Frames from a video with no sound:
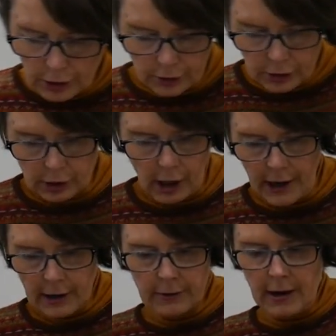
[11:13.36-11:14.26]
at the
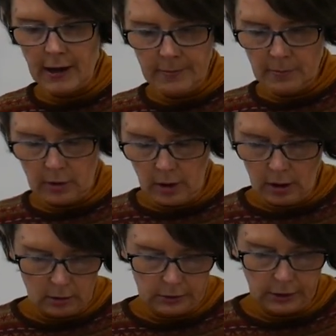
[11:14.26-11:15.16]
diagram,
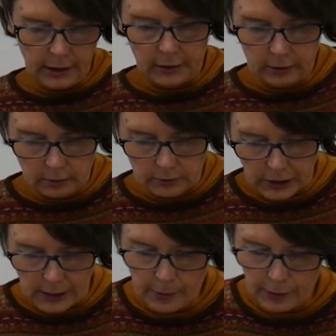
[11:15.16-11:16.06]
or that little
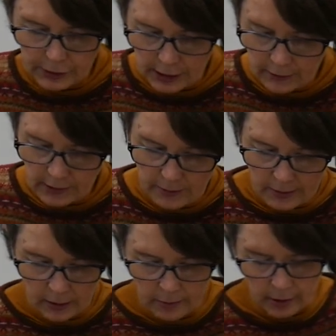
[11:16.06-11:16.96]
teapot diagram
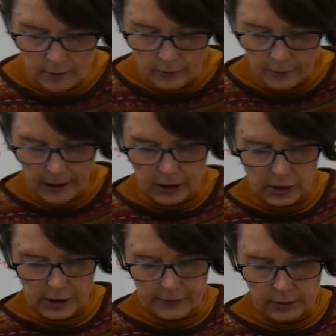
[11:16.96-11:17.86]
down the bottom of page
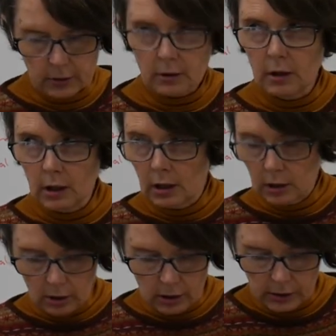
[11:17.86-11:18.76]
7,
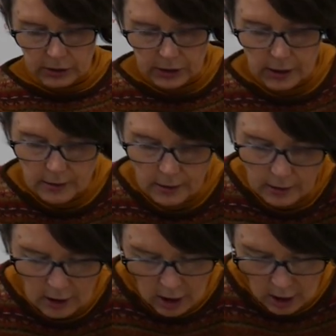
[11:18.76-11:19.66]
you can see that
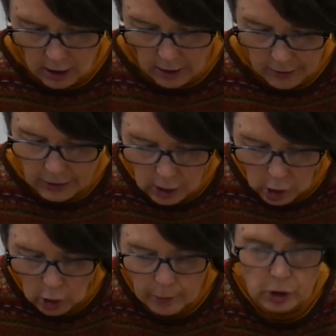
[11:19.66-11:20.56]
the
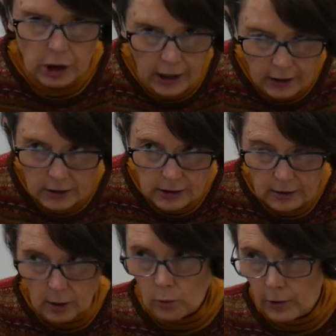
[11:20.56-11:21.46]
object
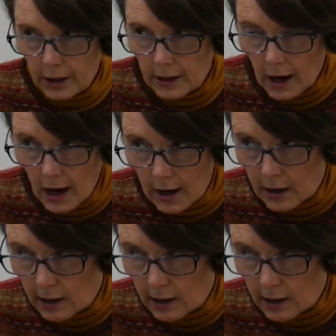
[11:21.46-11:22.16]
that we are